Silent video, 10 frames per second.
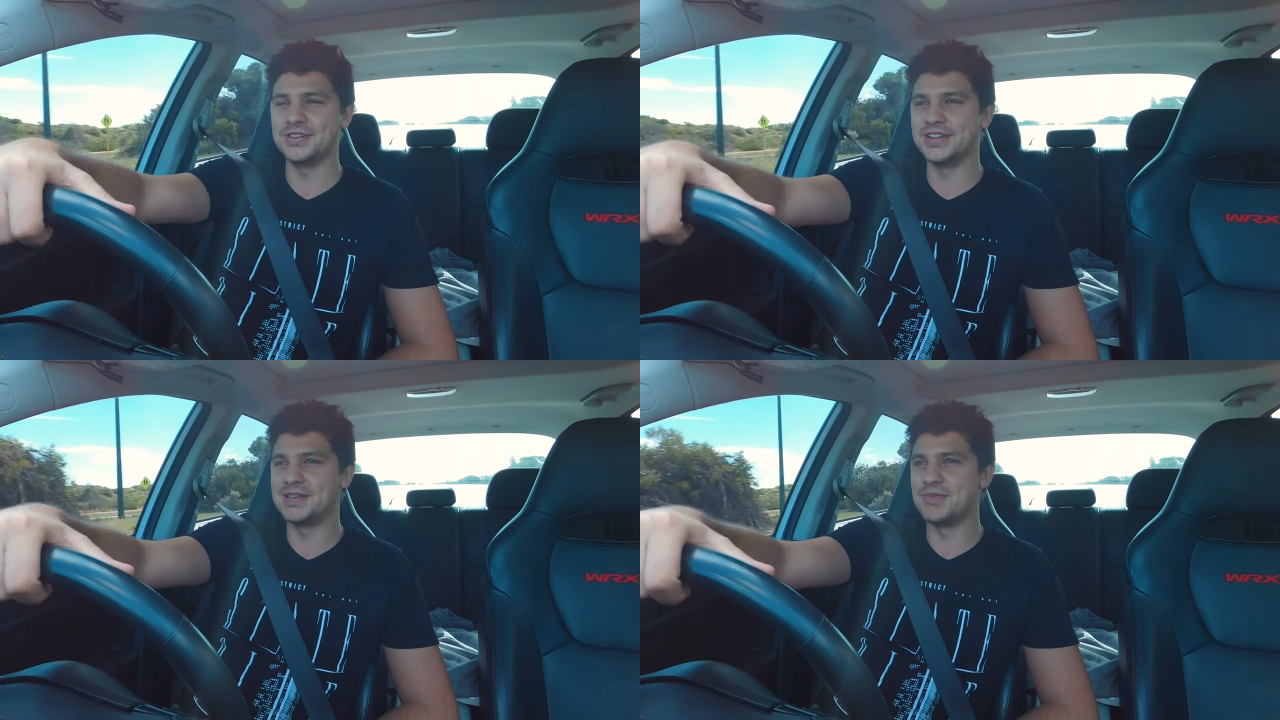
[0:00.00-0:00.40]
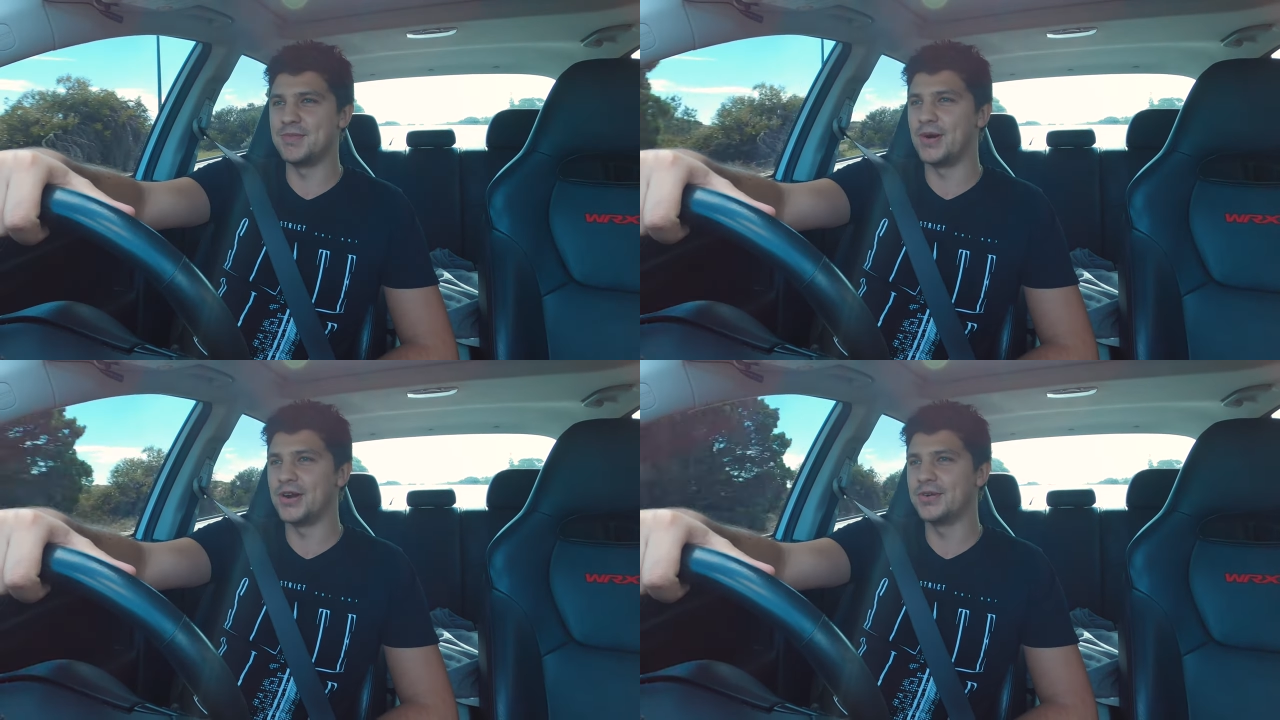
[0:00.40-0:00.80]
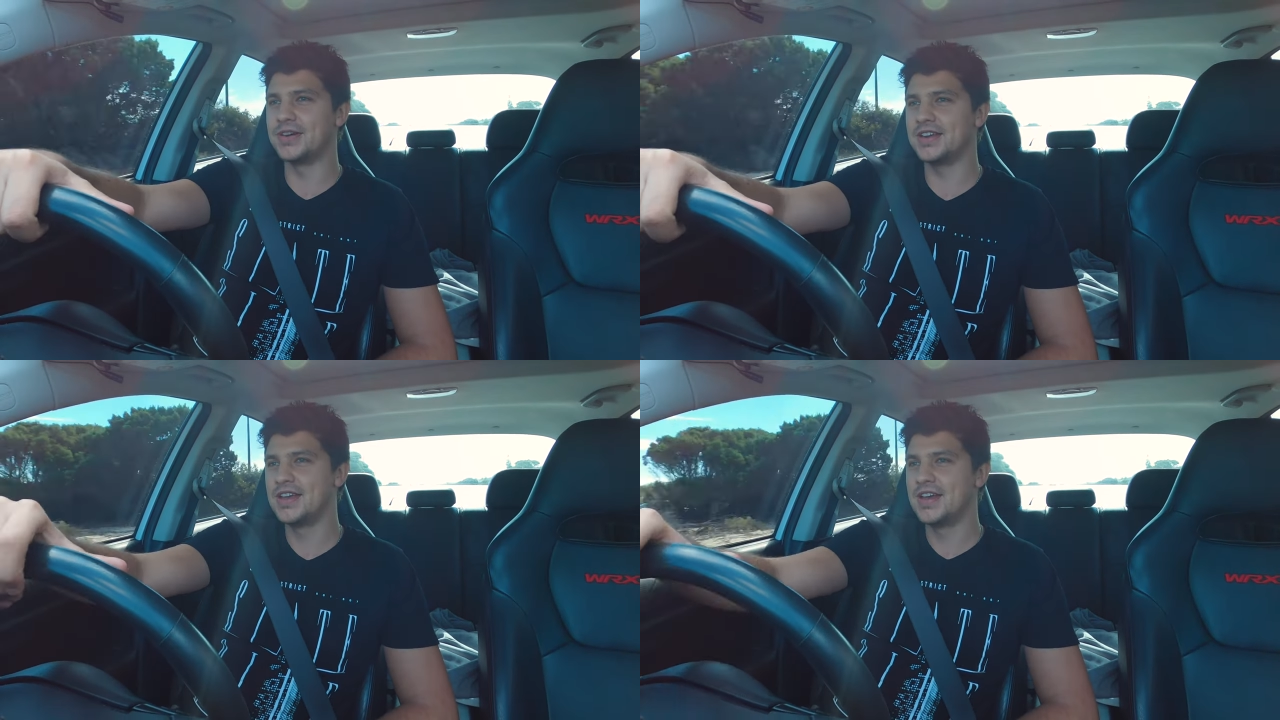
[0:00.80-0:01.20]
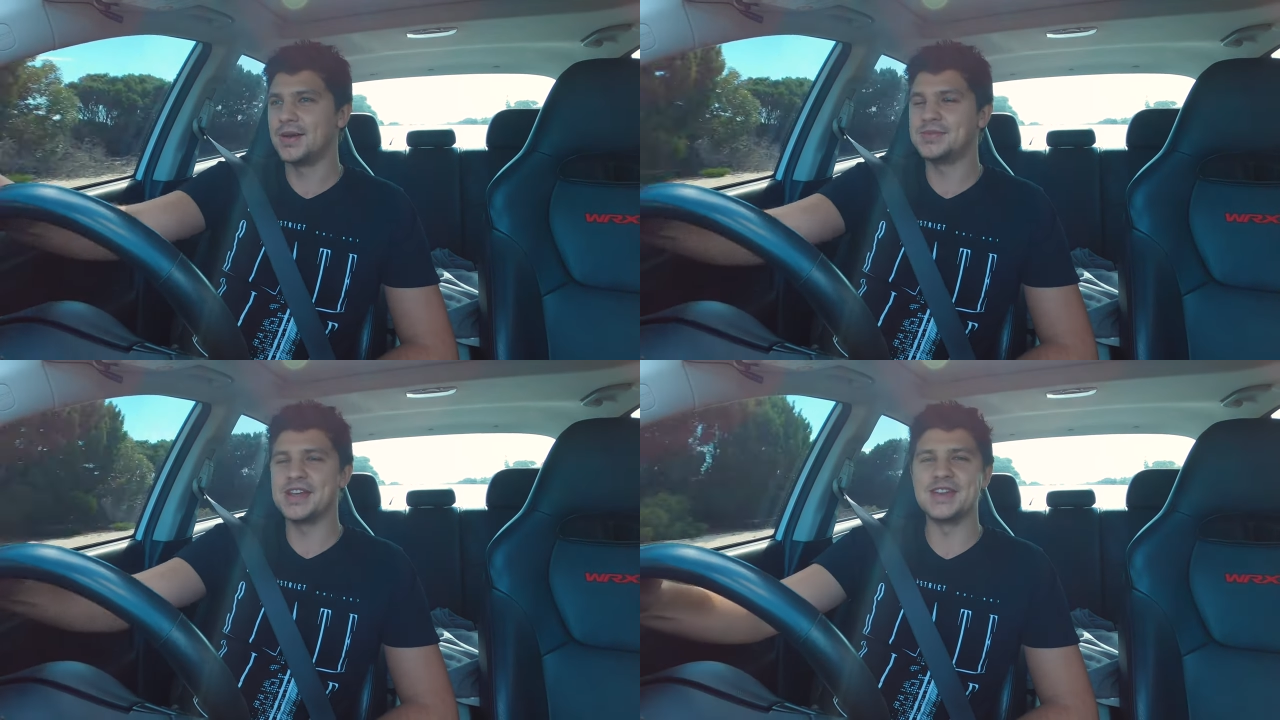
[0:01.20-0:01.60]
for letting me borrow it.
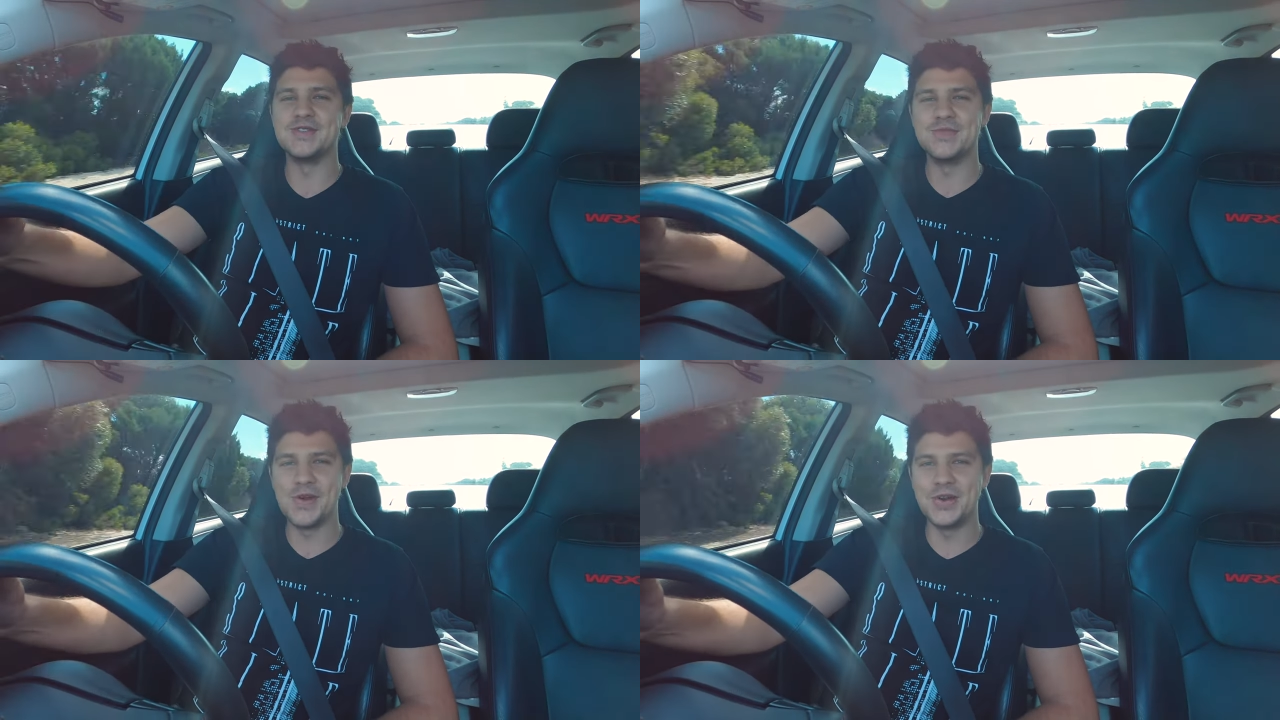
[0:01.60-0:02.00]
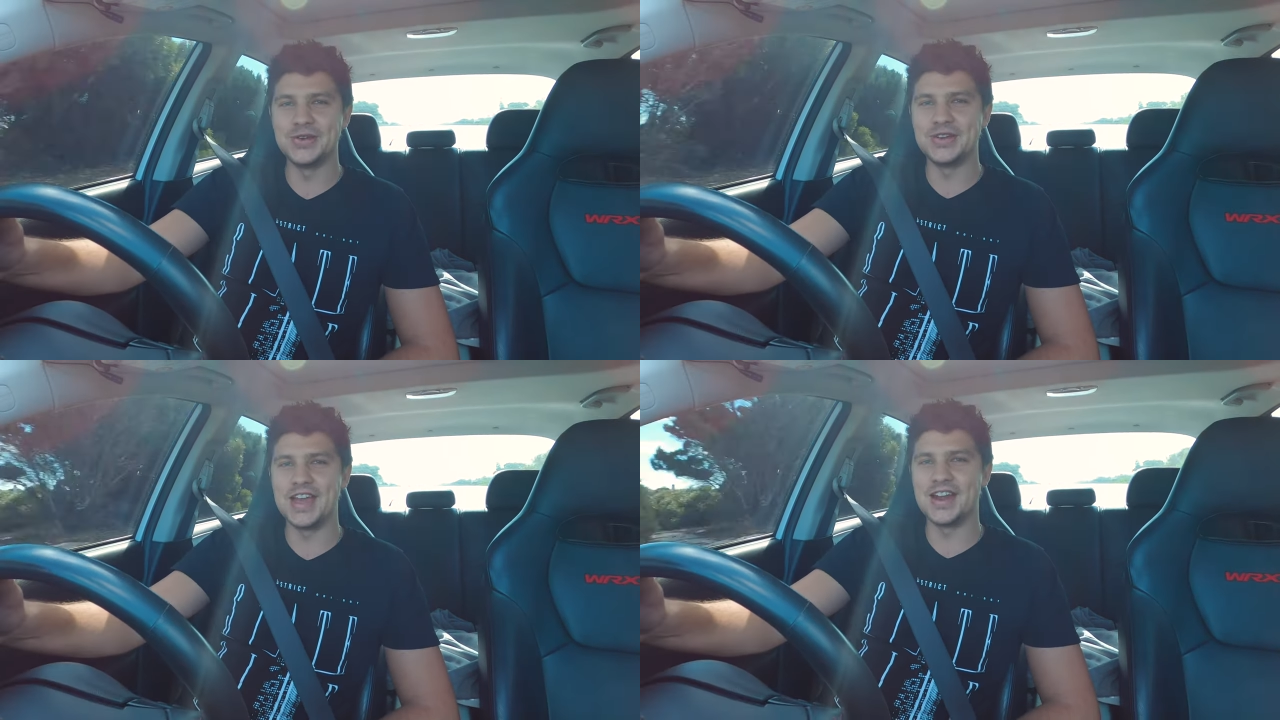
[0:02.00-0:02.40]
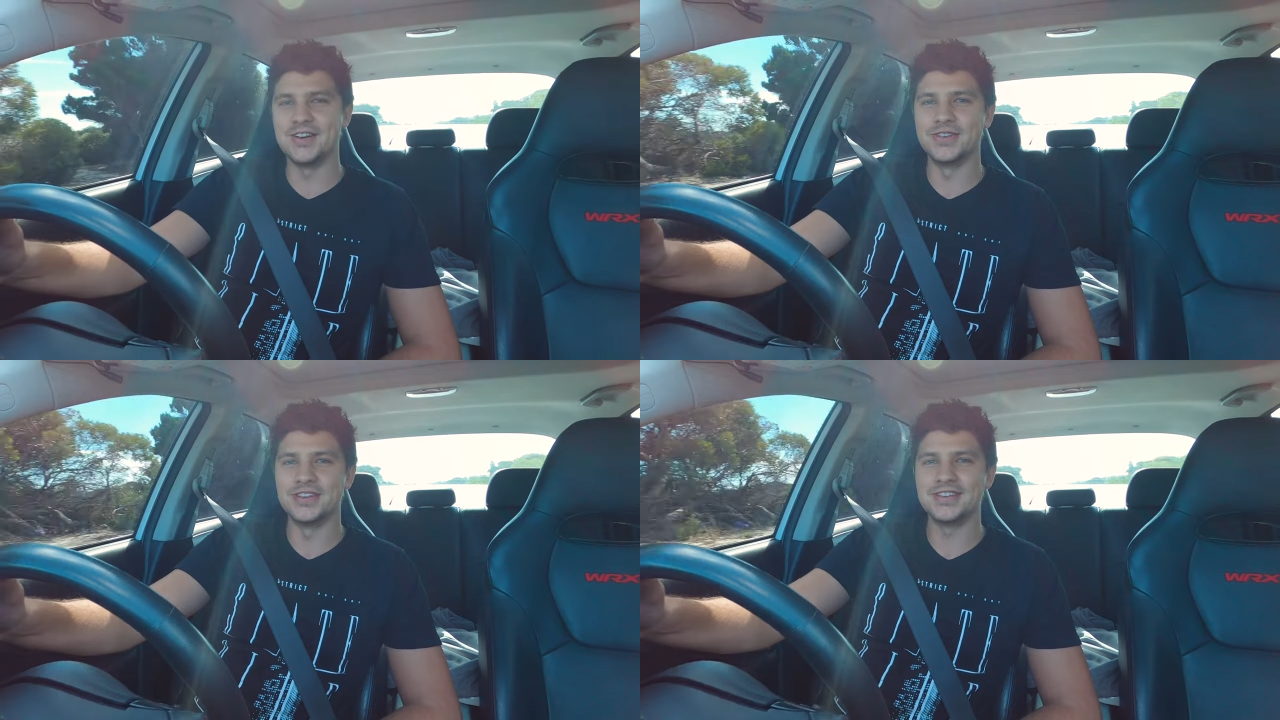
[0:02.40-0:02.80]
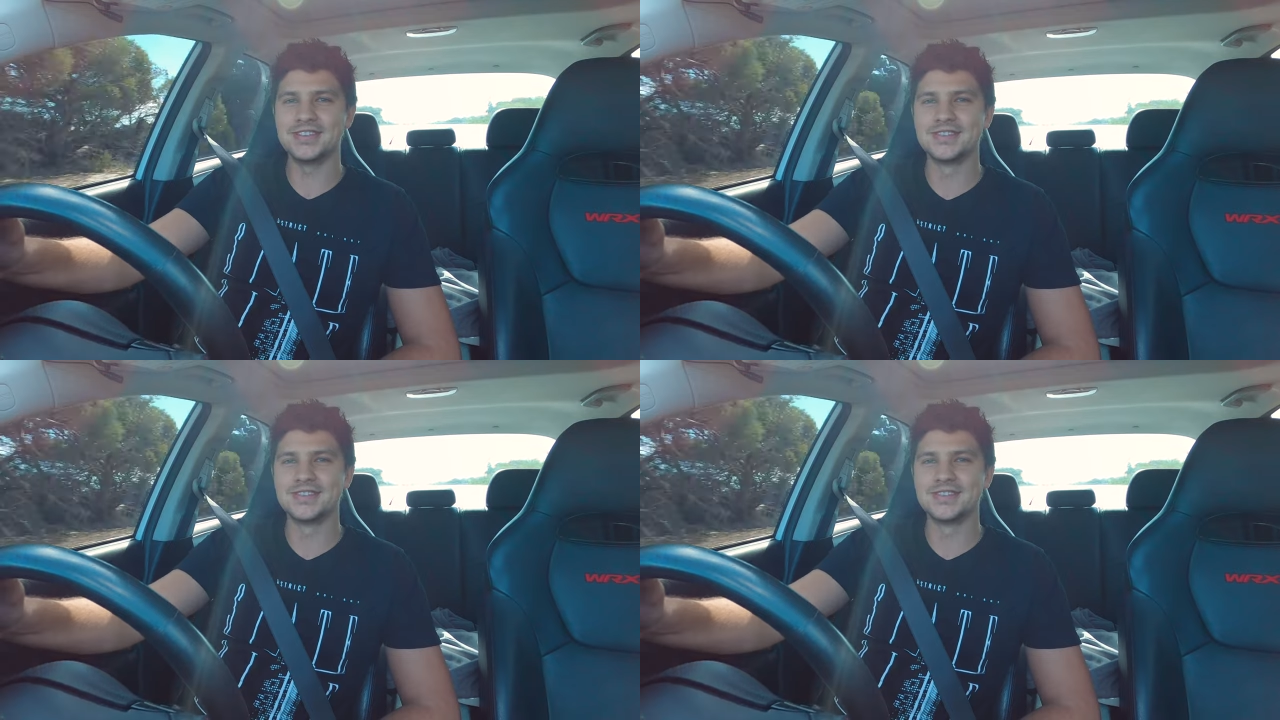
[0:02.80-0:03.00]
I'm taking very good care of it.